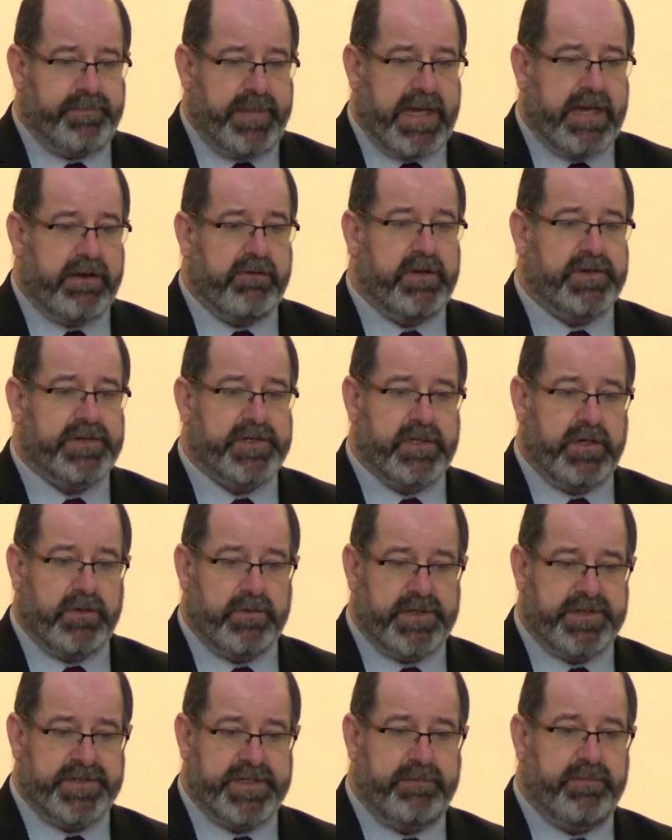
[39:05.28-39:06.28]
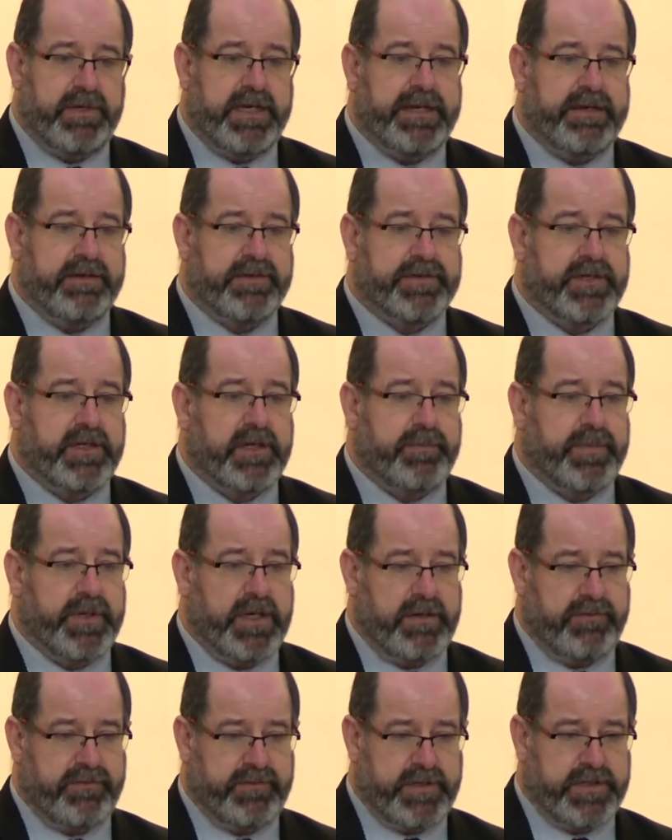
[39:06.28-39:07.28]
parents, and older siblings to the
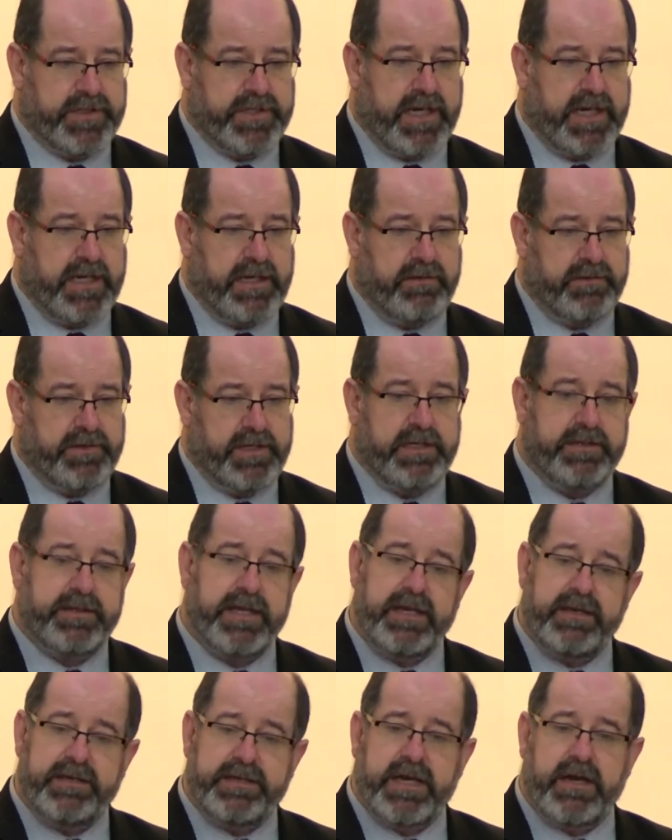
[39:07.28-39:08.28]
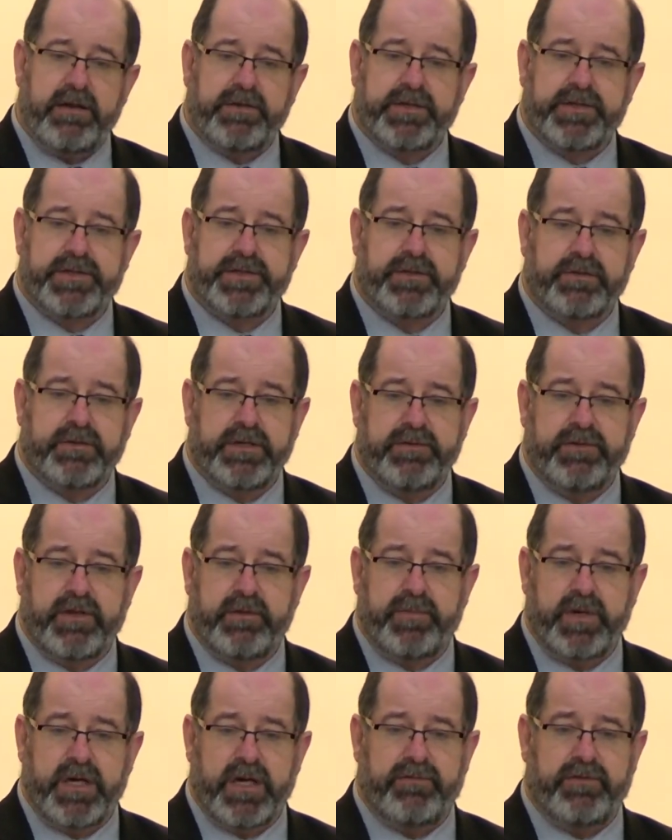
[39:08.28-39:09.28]
birth of the child. It then tells the story of the
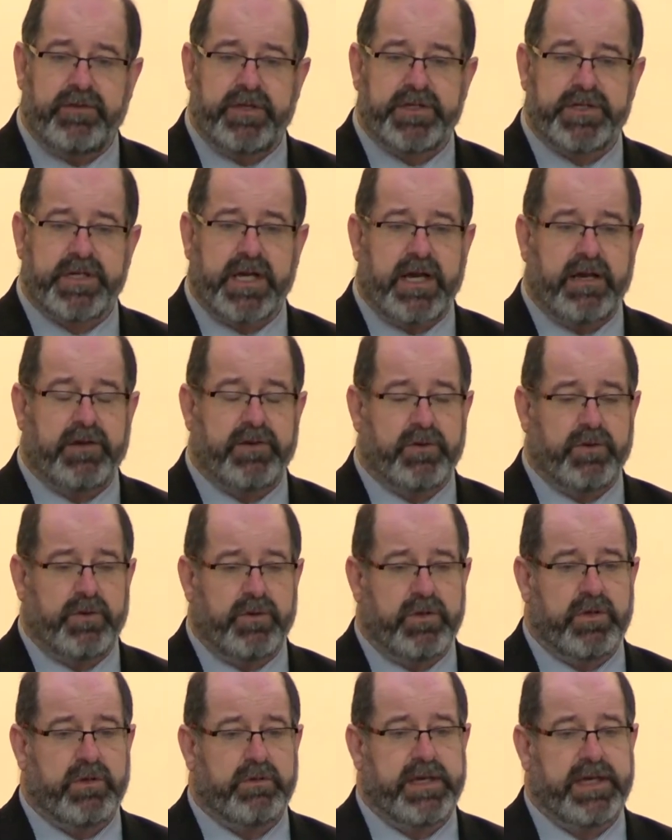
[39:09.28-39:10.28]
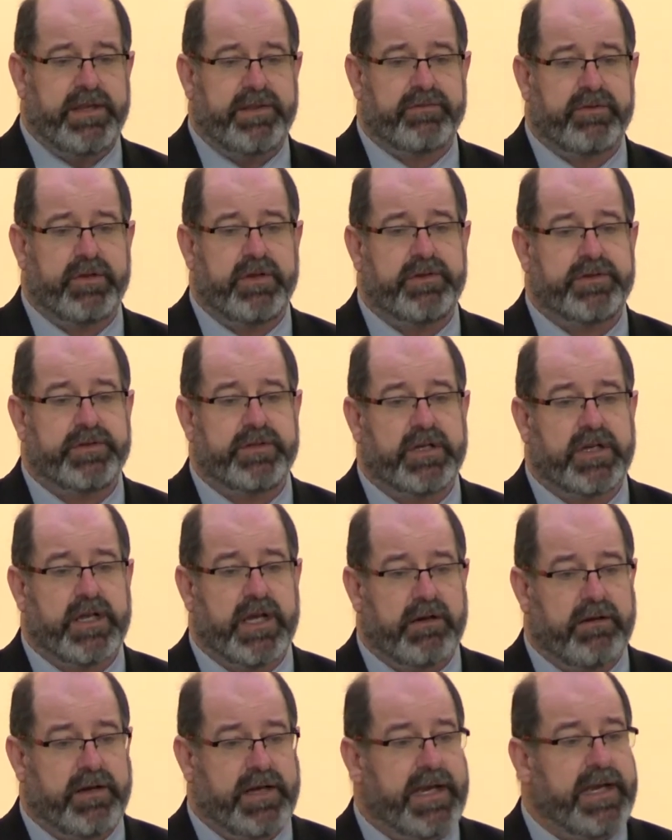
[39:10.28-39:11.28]
birth of the child all the way through to the
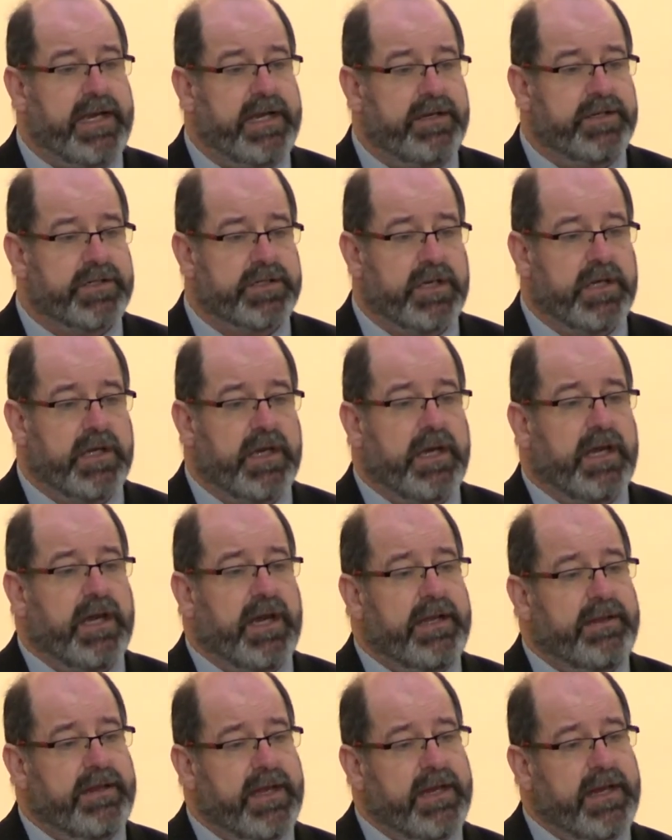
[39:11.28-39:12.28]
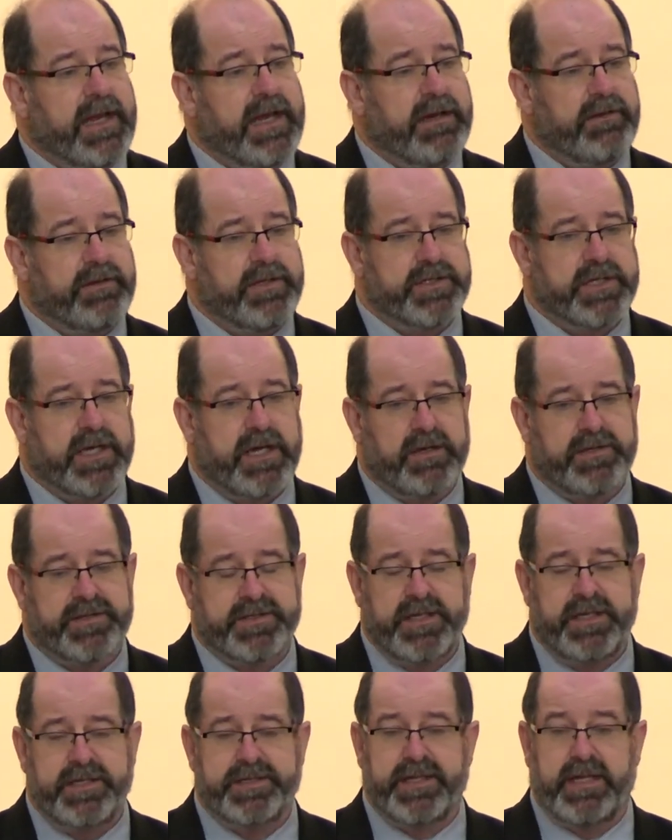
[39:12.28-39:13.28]
current age, and then how the child
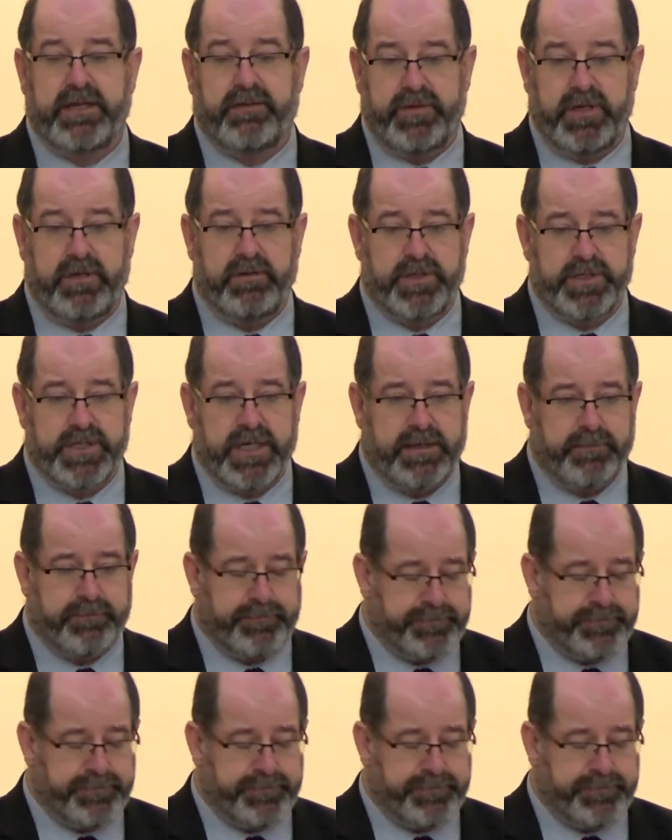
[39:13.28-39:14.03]
sees their future.